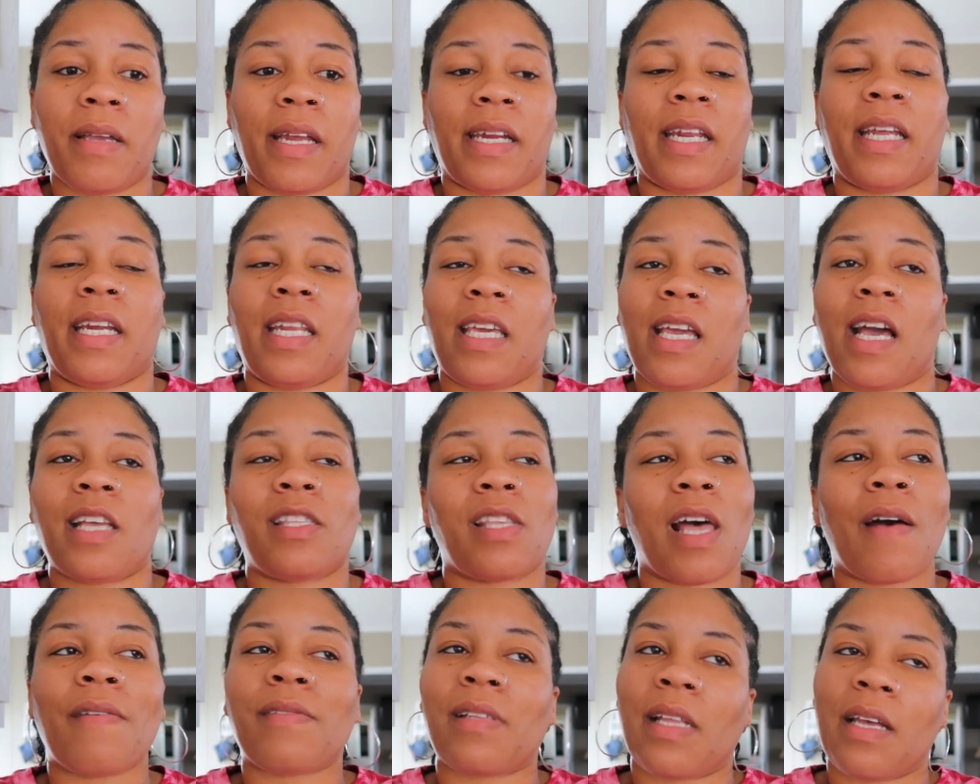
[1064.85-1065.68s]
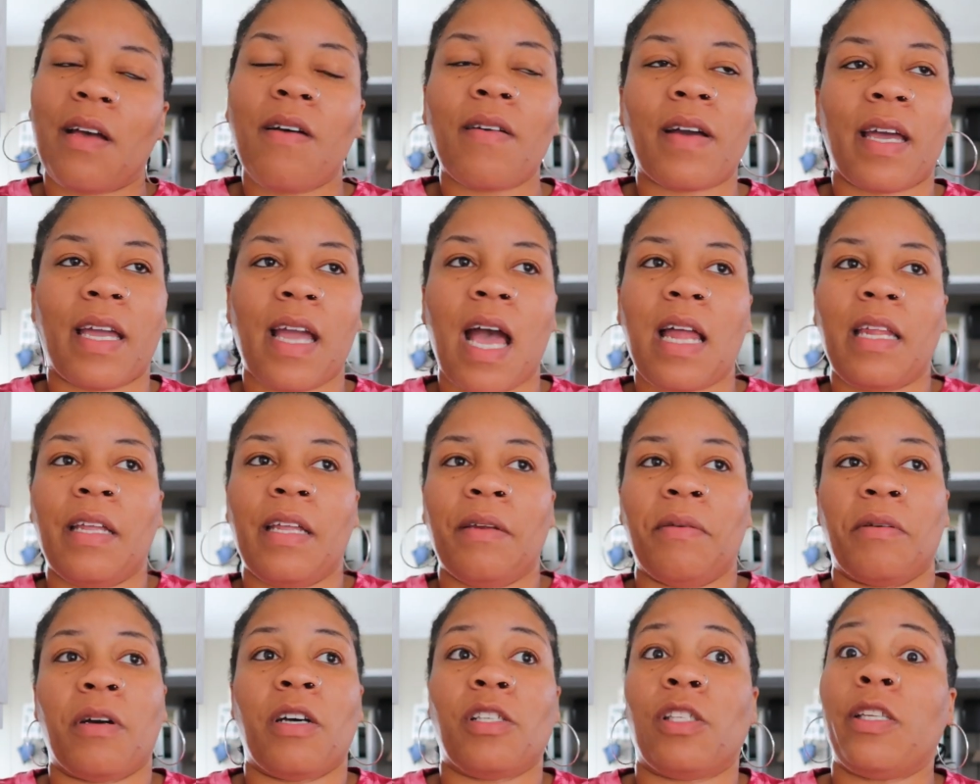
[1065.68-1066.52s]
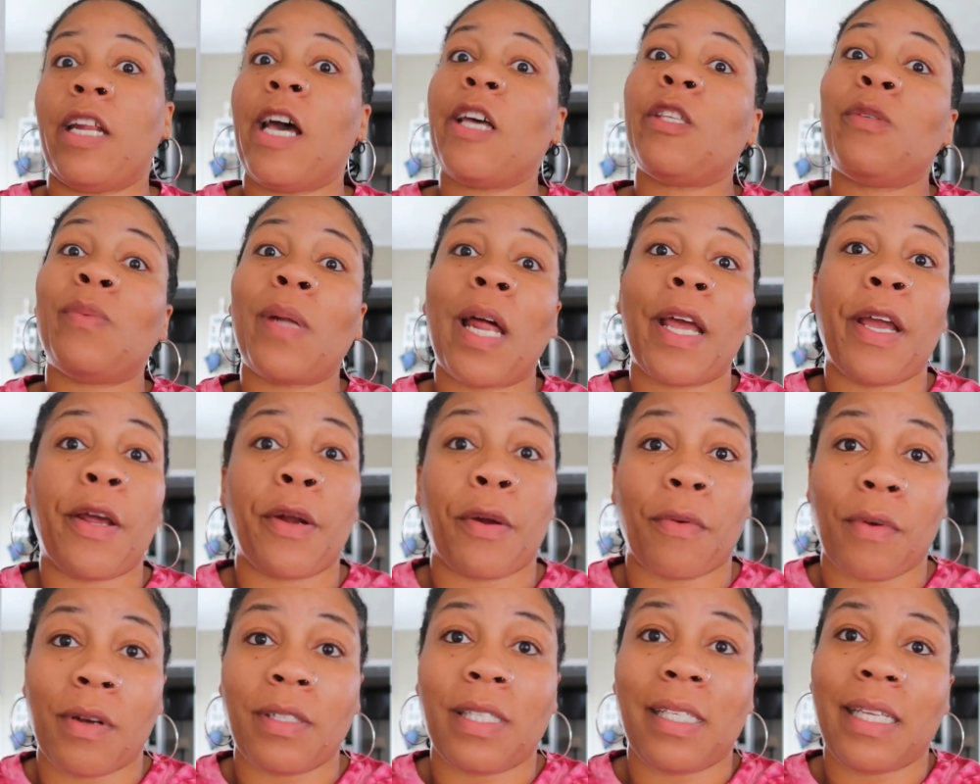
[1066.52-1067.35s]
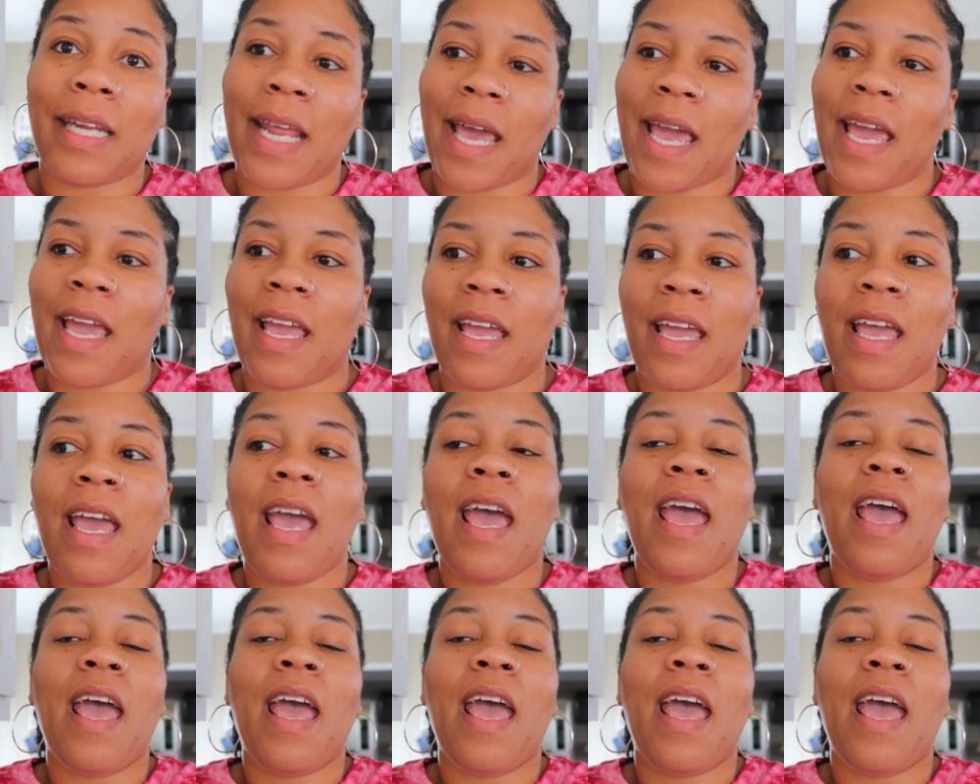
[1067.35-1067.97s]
Yada yada yada. So I was like, okay, I let him come. So that's when I hit her up today.